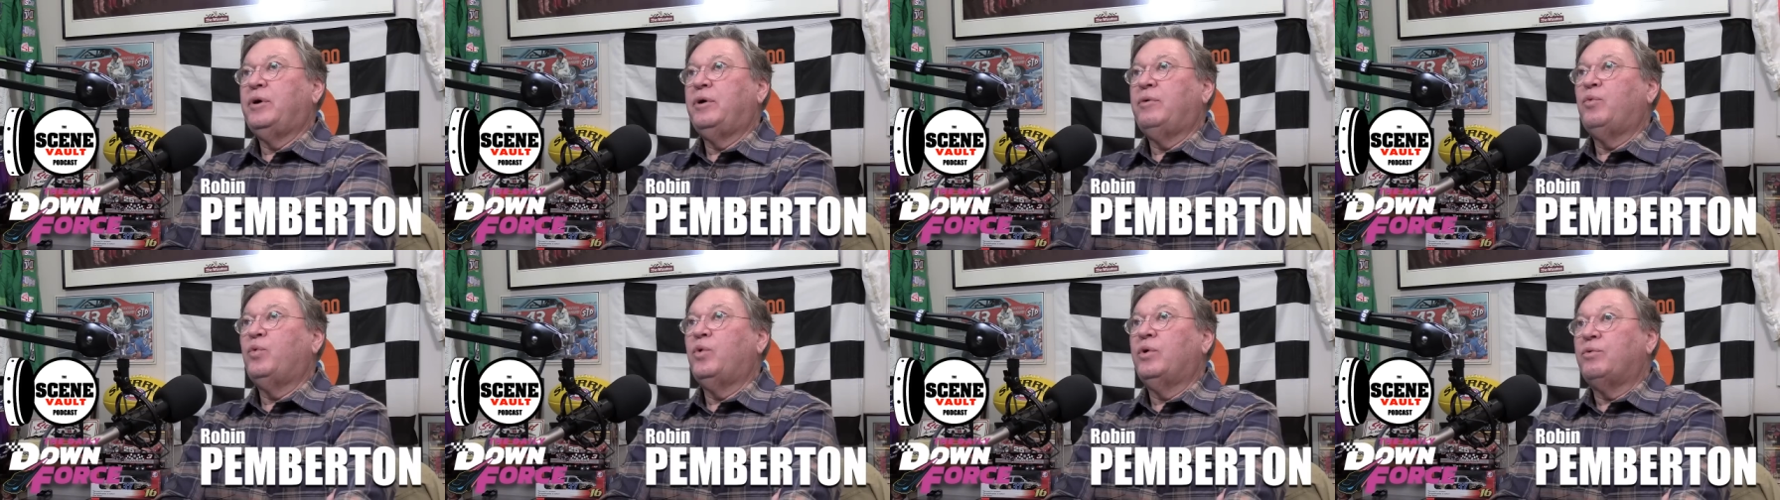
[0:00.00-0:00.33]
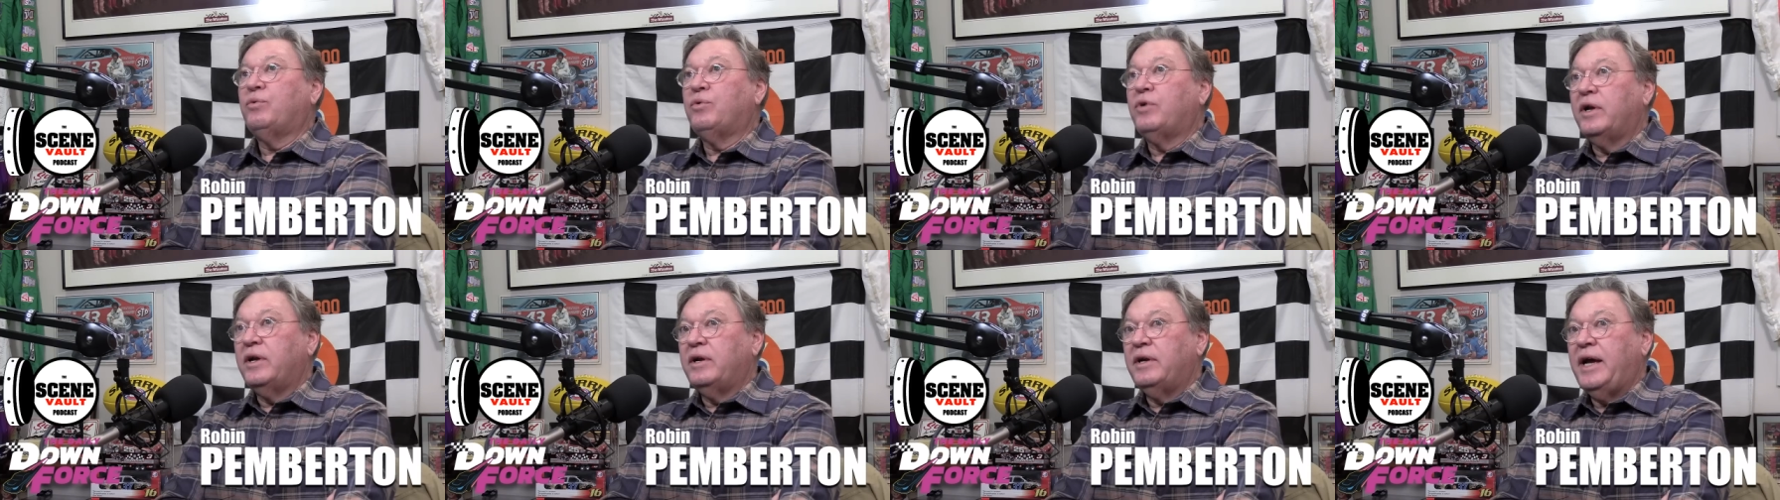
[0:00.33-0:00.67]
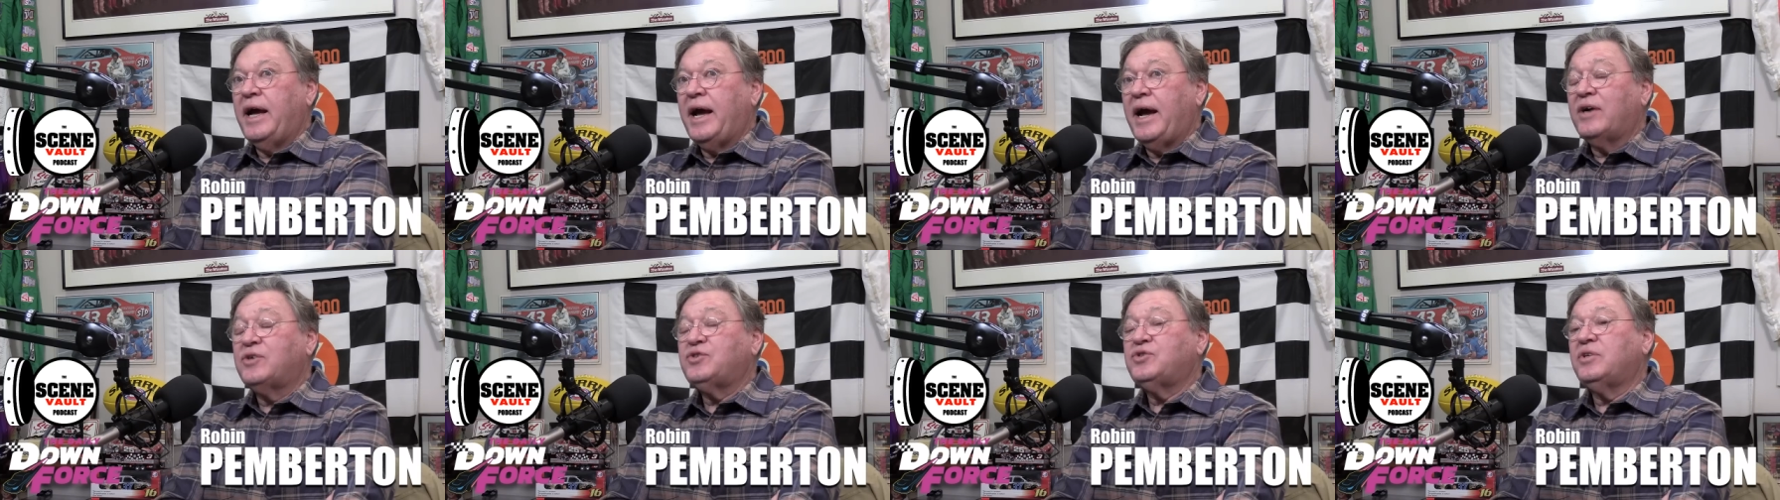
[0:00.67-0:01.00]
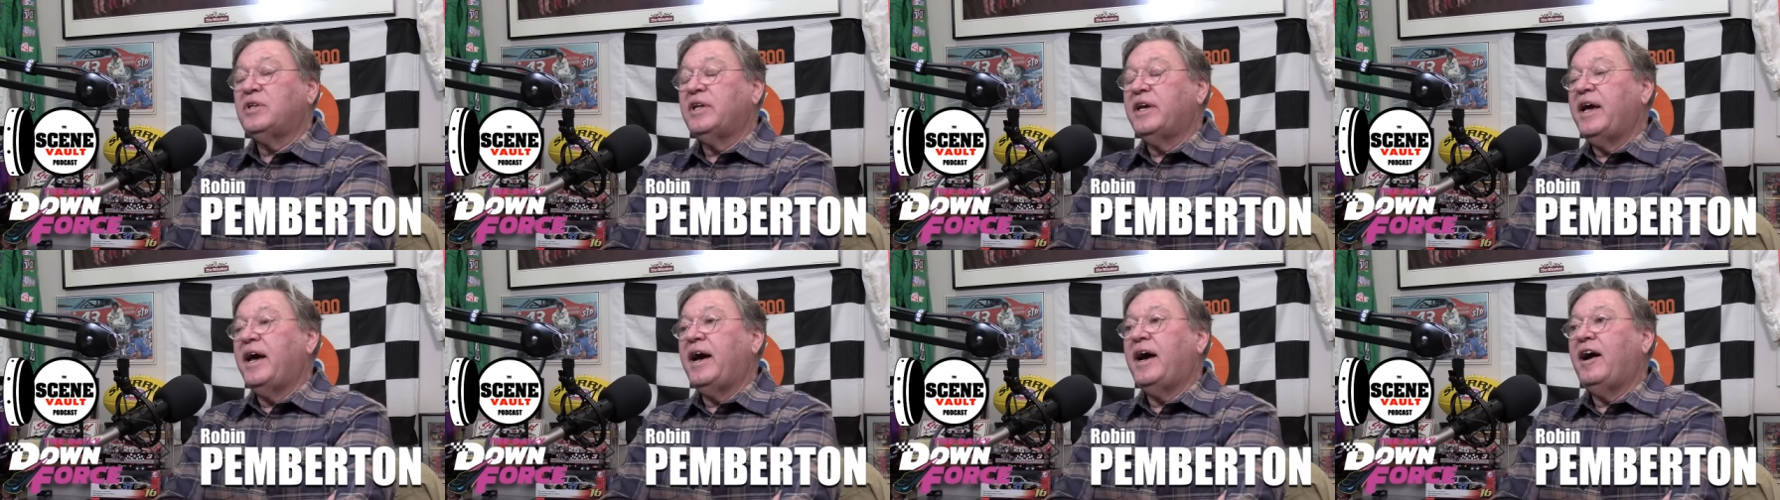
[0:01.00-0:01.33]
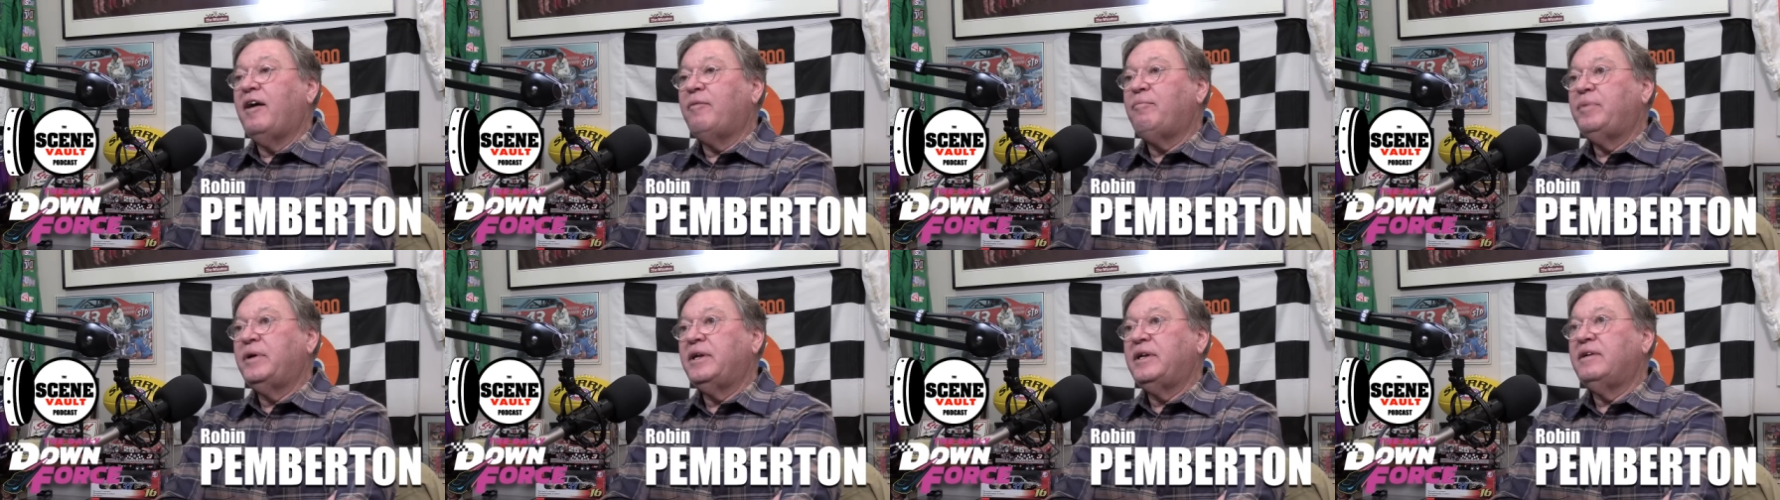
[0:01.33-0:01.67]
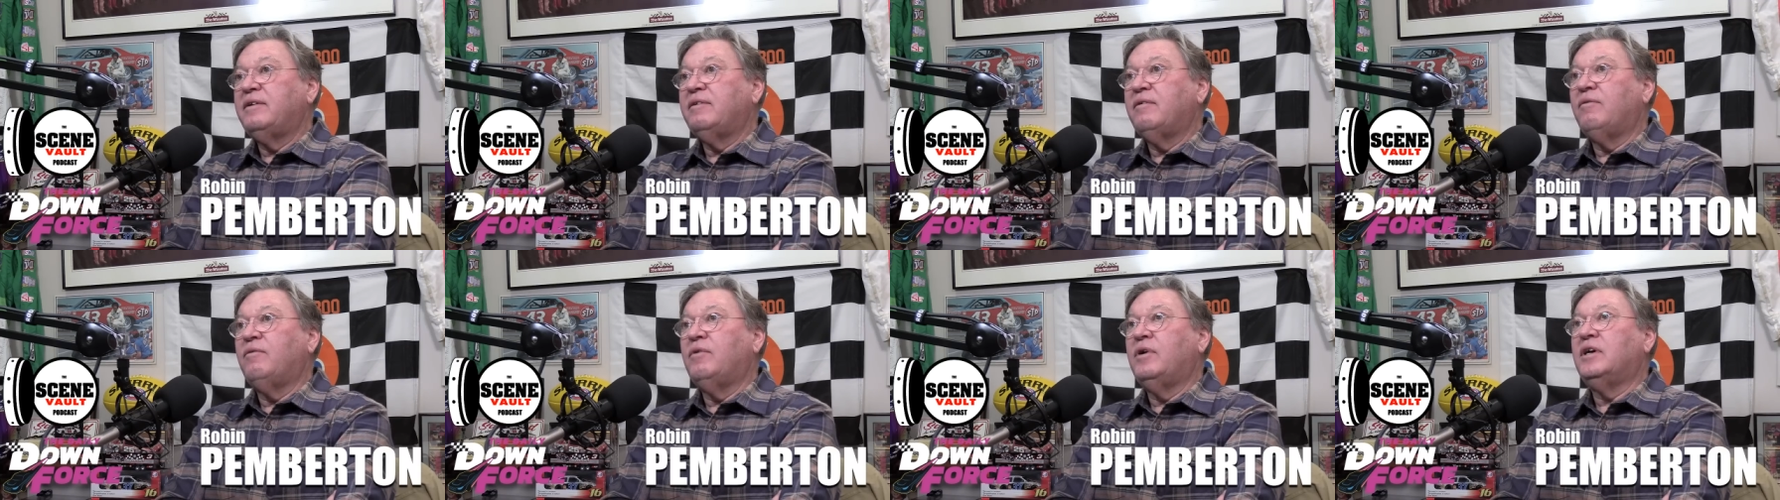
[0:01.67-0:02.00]
But what actually
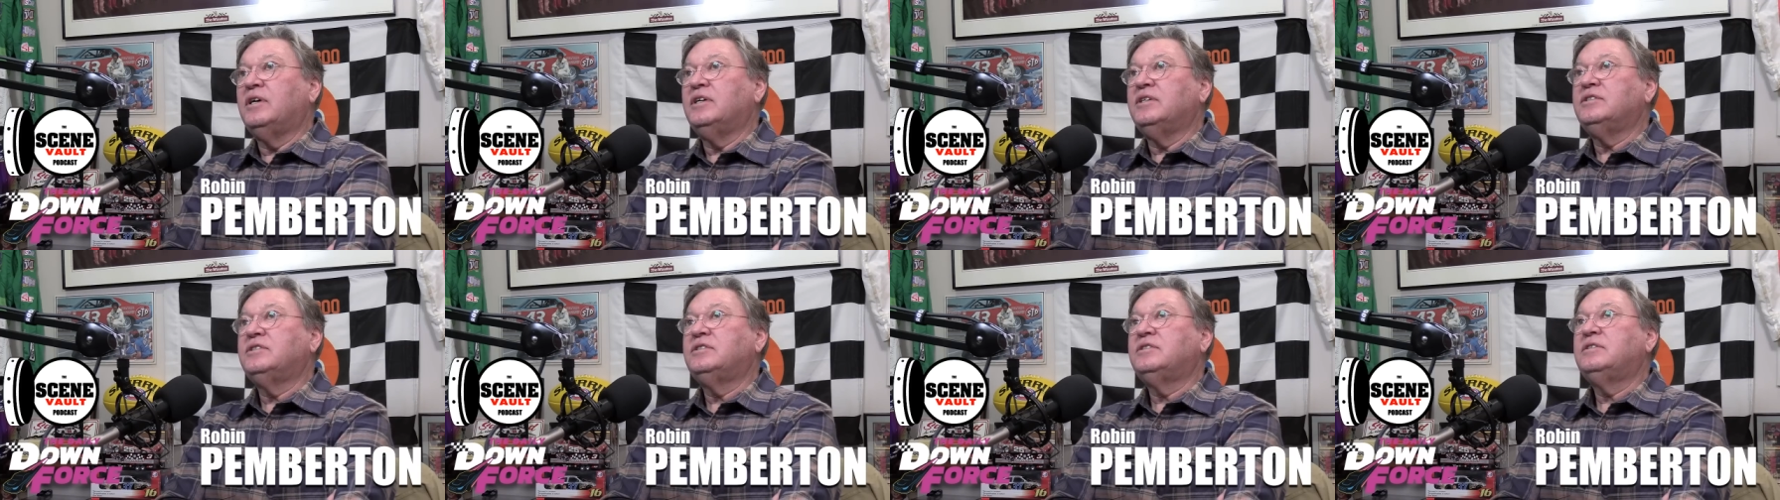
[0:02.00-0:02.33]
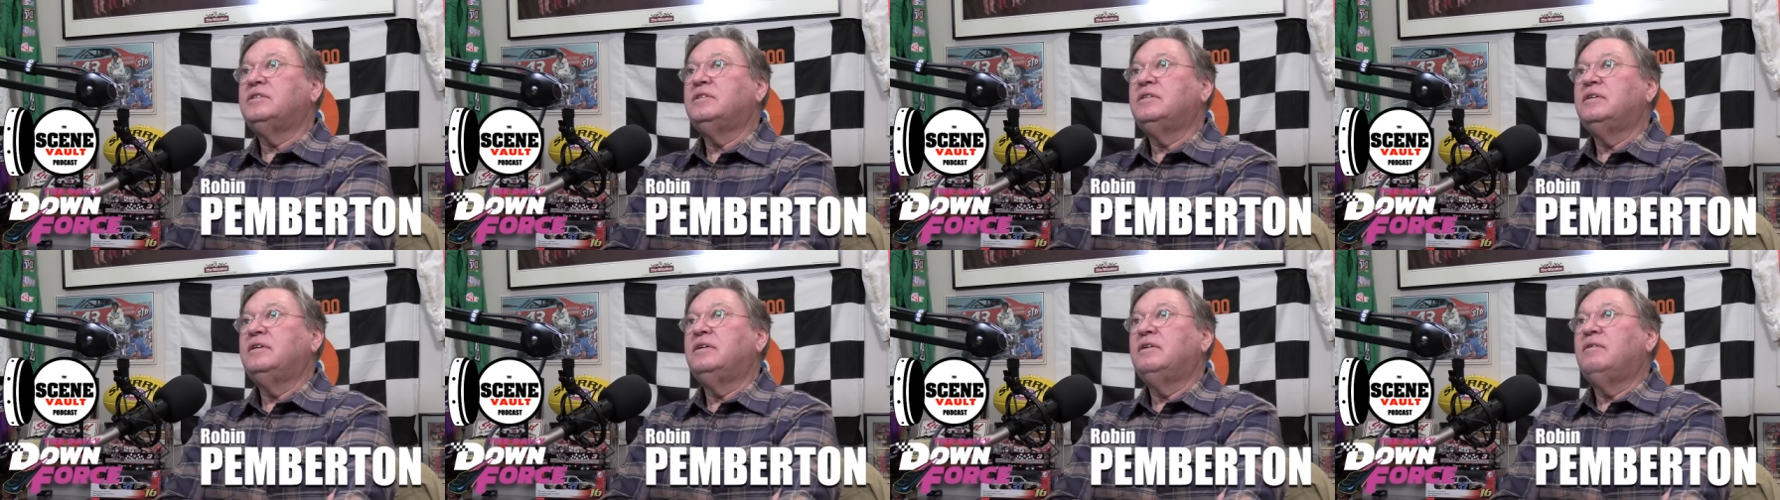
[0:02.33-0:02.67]
happened was